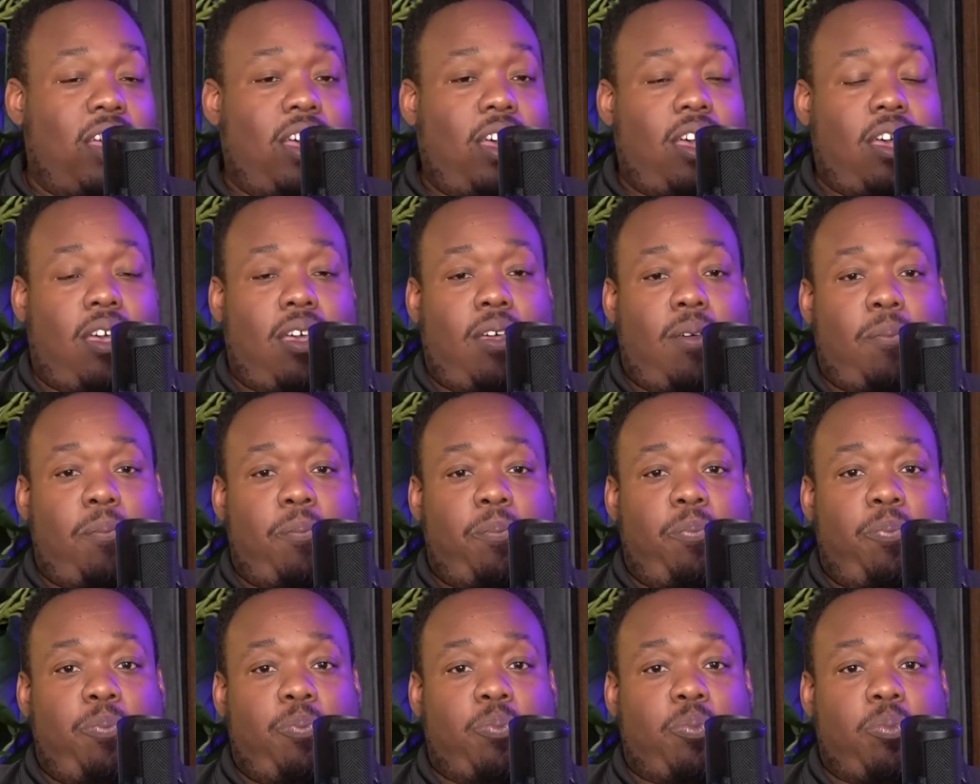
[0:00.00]

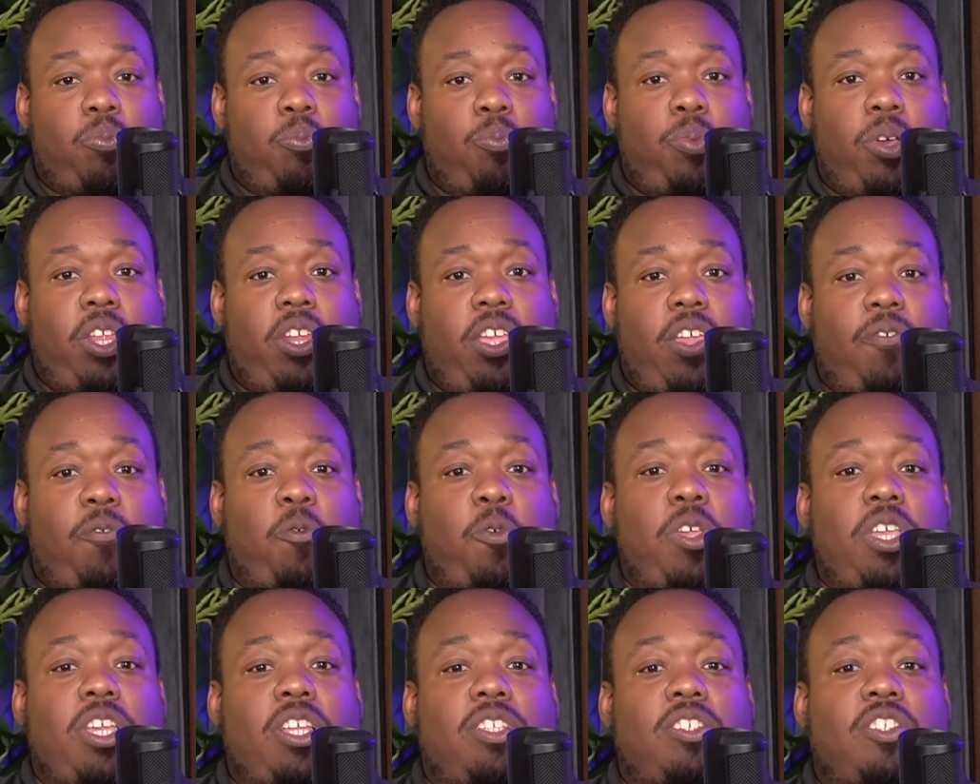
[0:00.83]
But if
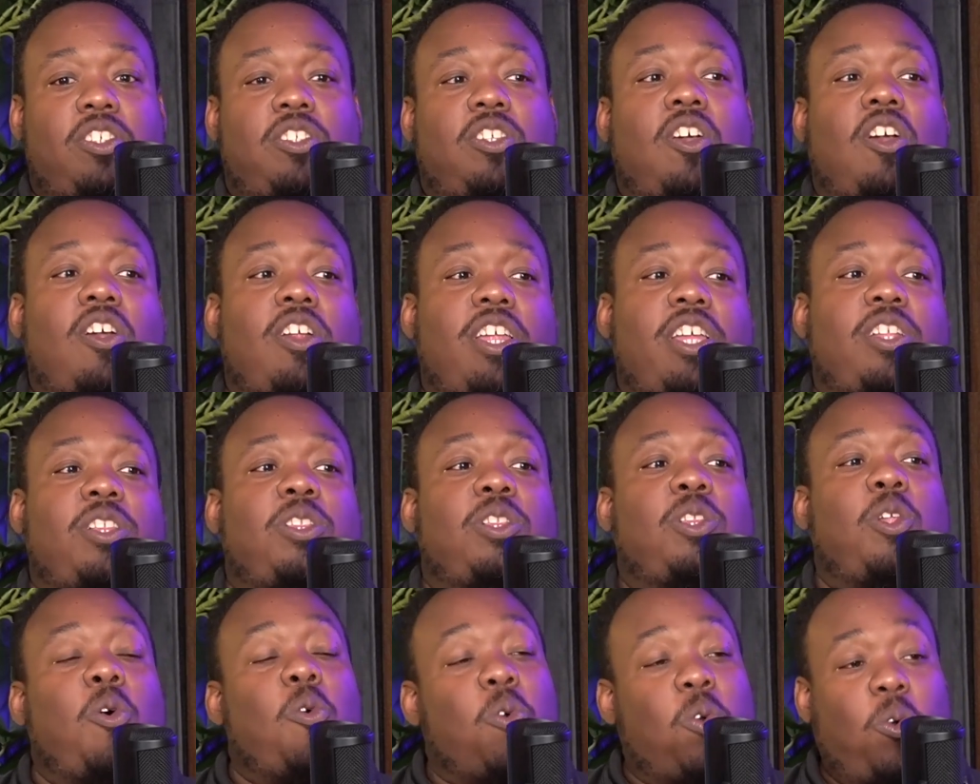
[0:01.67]
we can start it
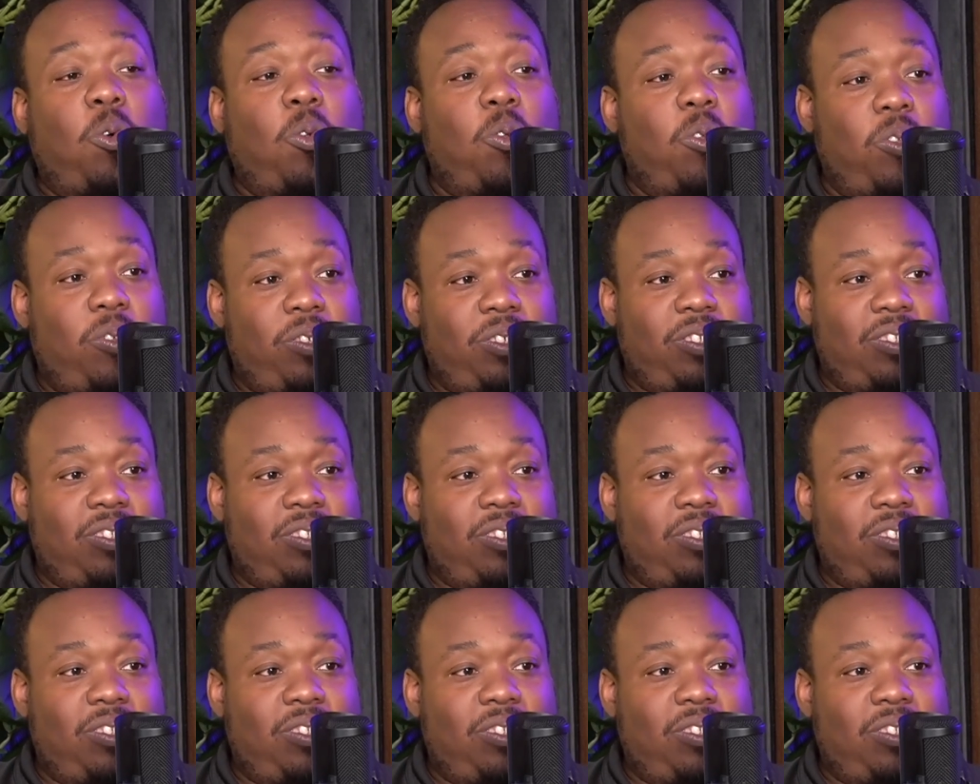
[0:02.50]
local,